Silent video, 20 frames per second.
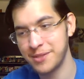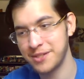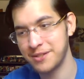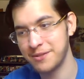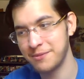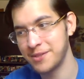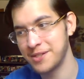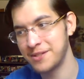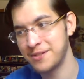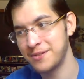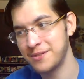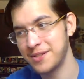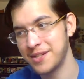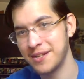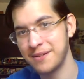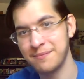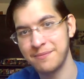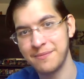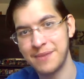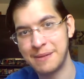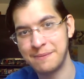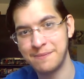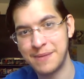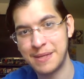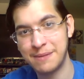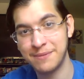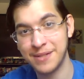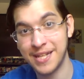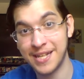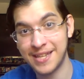Masuda and
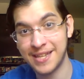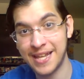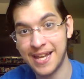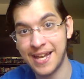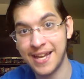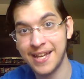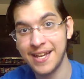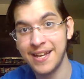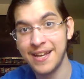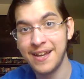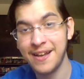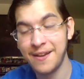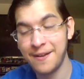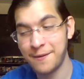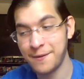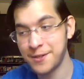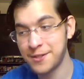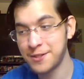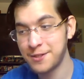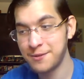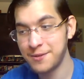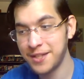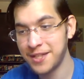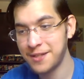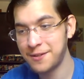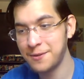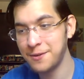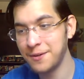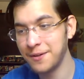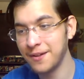people like that, which is
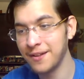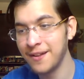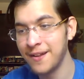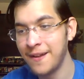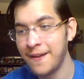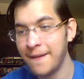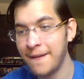really cool.